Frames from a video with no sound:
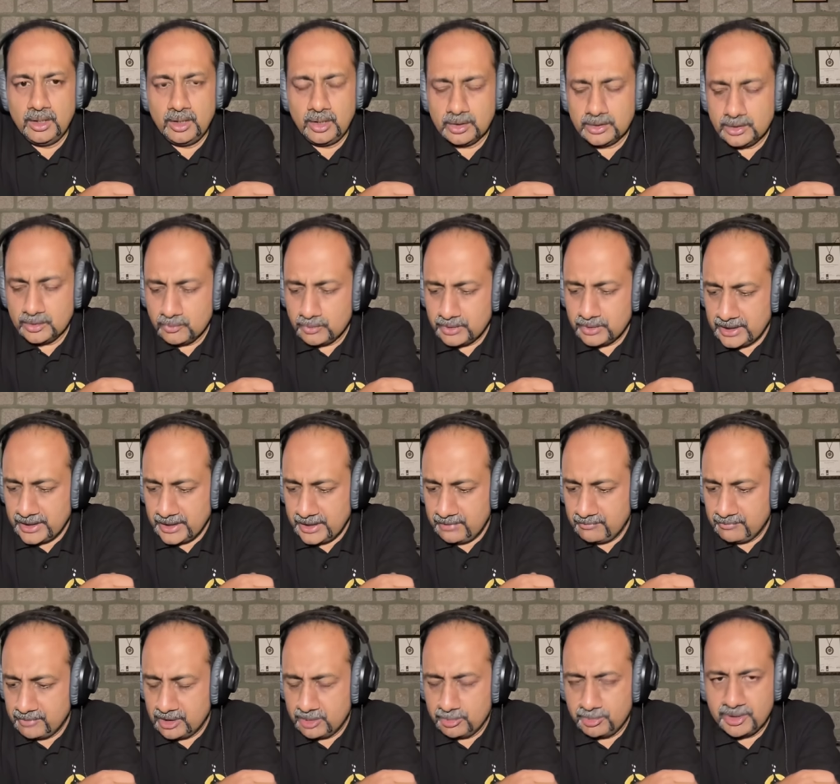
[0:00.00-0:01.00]
On the one
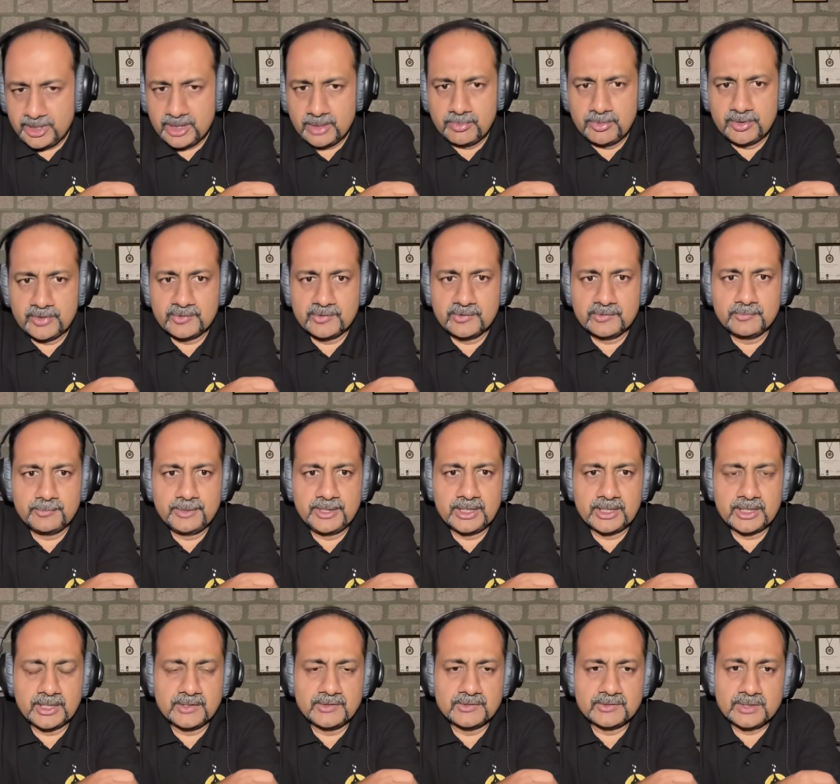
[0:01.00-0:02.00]
hand, while
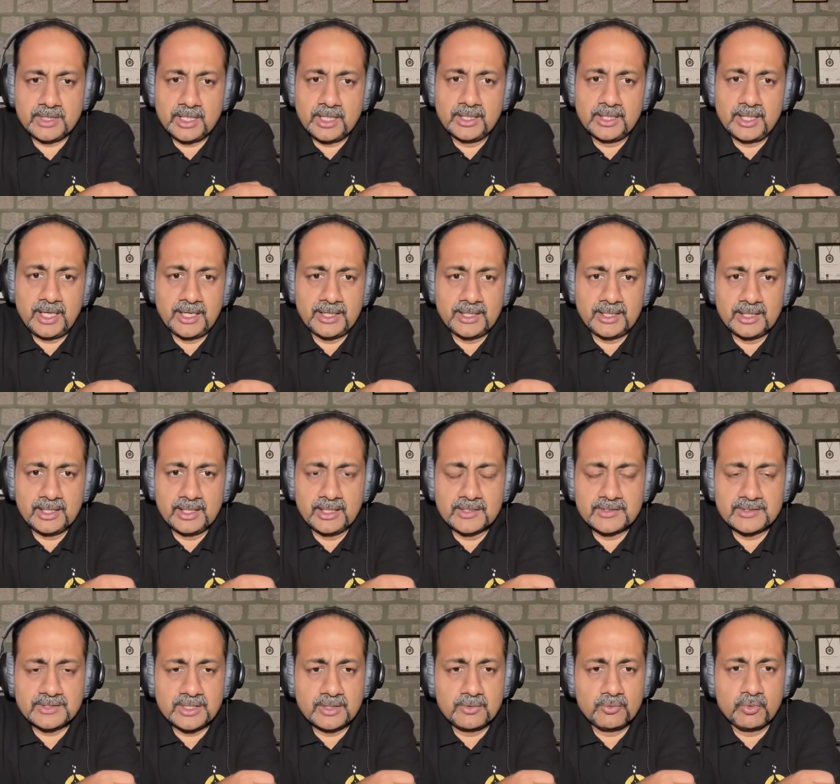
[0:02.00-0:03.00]
BWSSB tries, I can
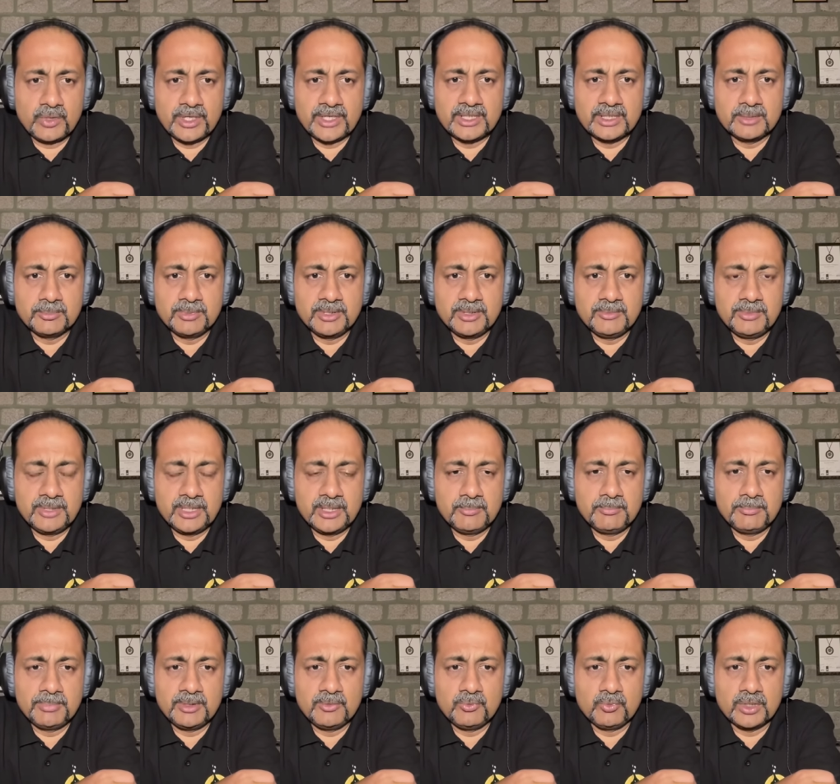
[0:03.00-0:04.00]
understand why the
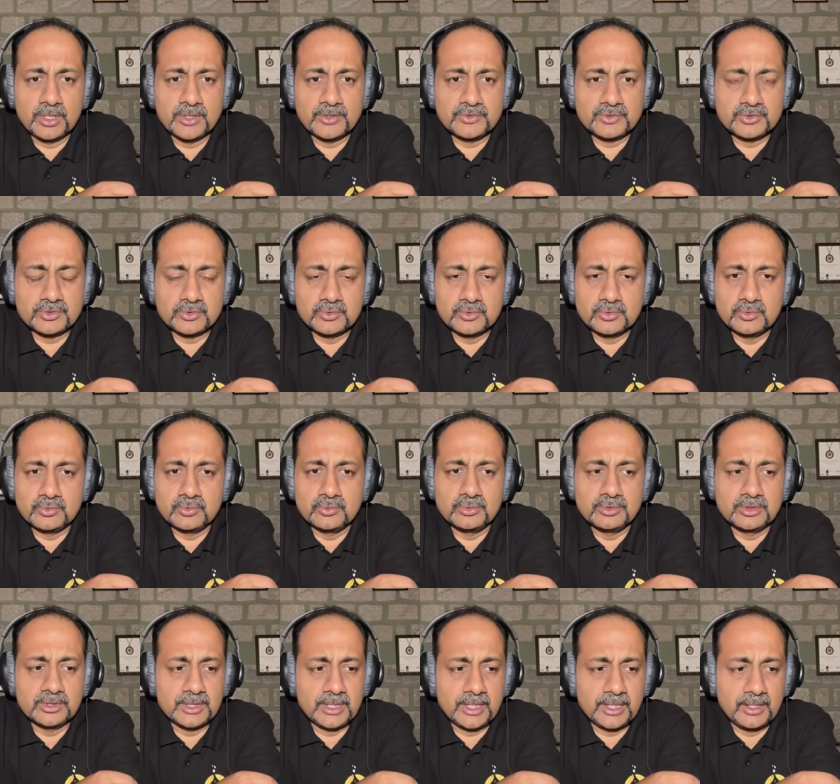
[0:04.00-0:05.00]
BBMP wants
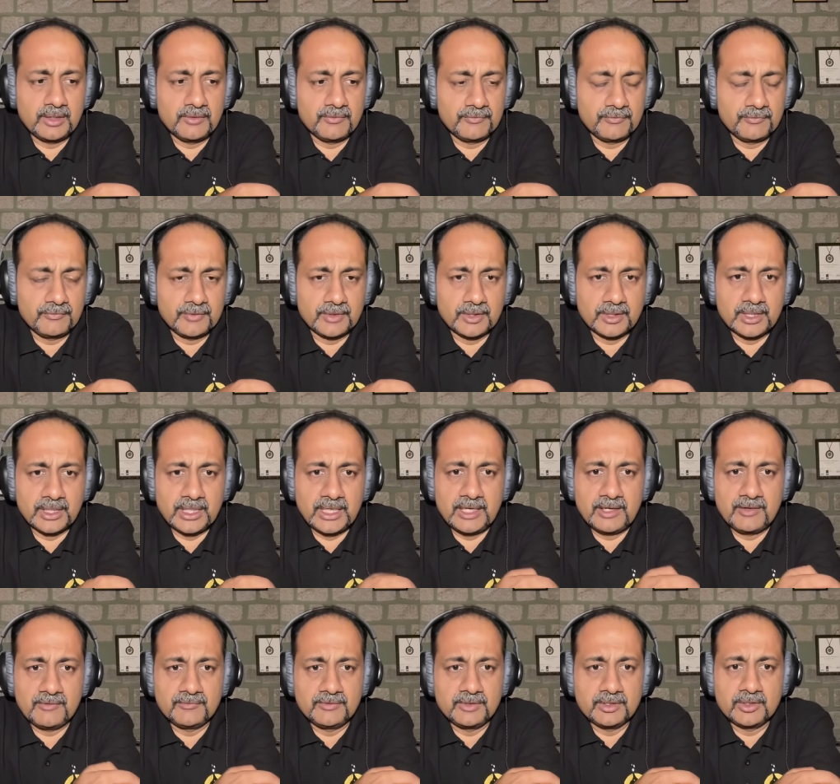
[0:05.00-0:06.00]
to kind of
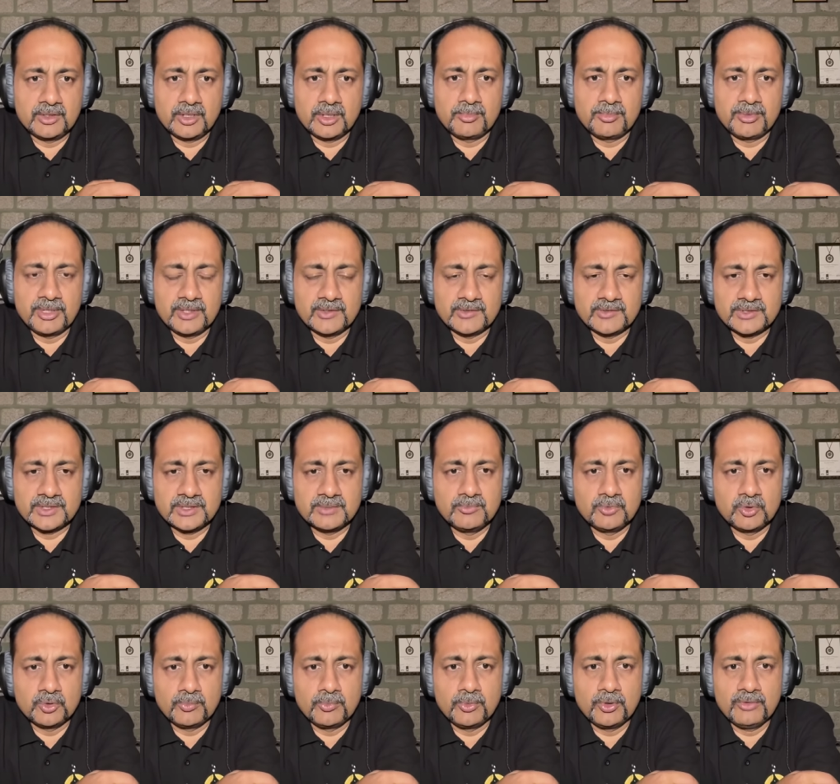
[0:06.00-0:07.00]
have the corporators dig
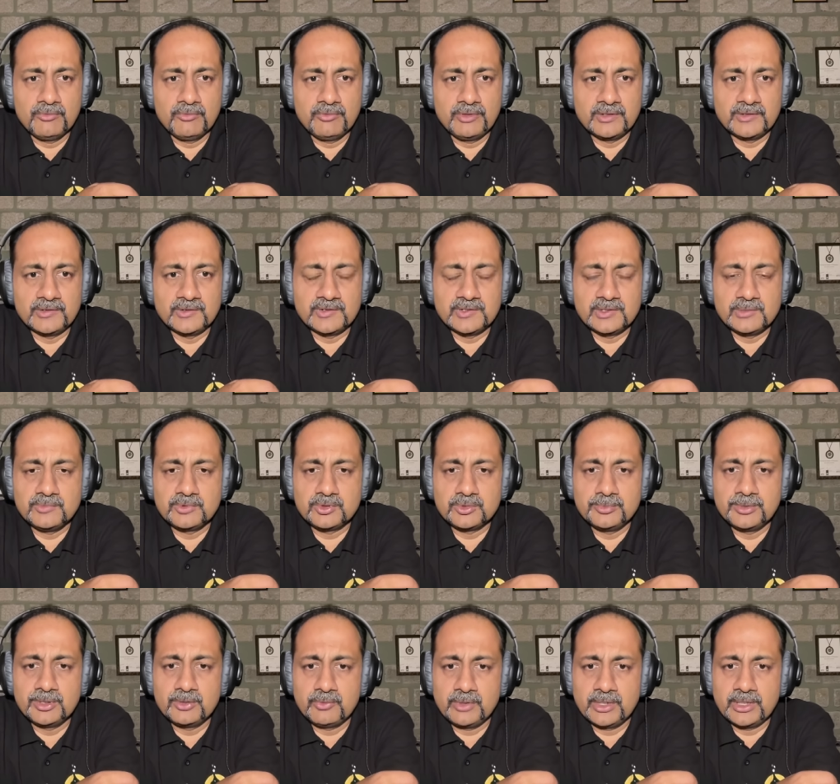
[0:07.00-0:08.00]
more borewells. It seems to
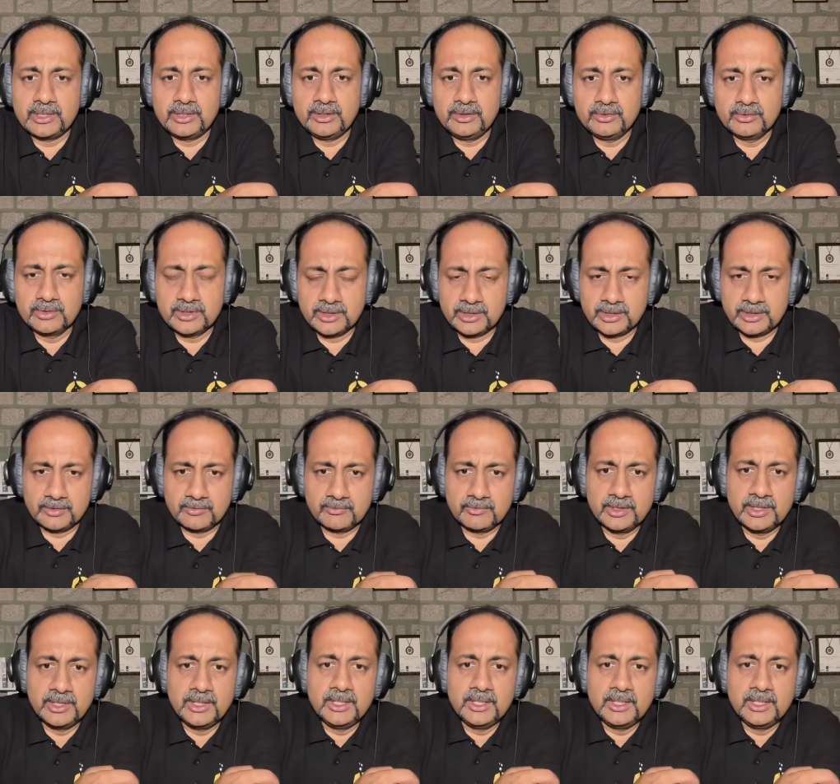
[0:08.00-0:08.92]
be quite lucrative.